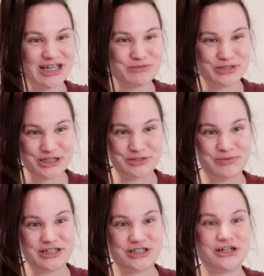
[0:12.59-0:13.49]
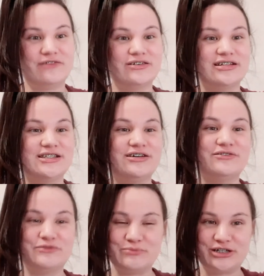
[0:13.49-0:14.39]
I'm an independent travel
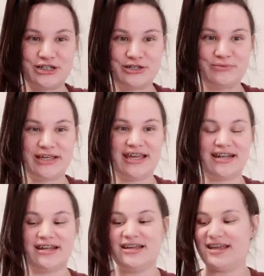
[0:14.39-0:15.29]
consultant from British Columbia, Canada,